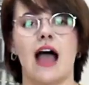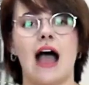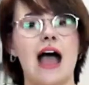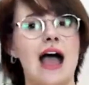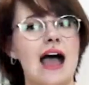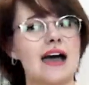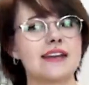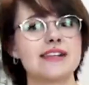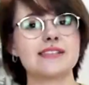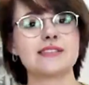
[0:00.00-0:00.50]

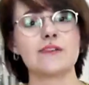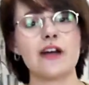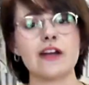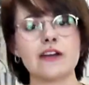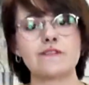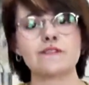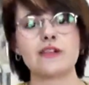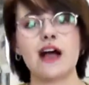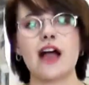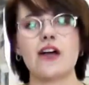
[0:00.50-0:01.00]
and it's
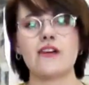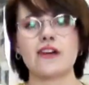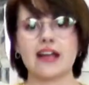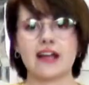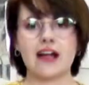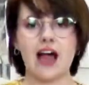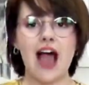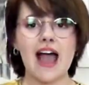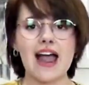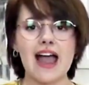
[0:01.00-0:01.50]
very
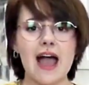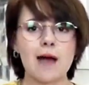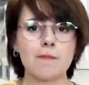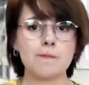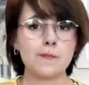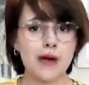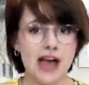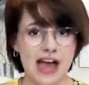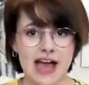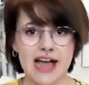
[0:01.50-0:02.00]
flattering. I
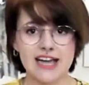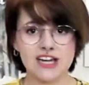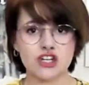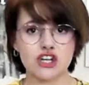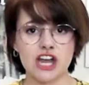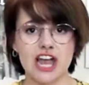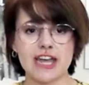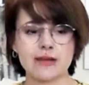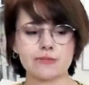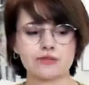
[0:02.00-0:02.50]
am
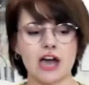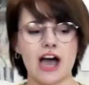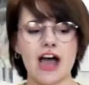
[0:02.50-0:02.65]
pear-shaped.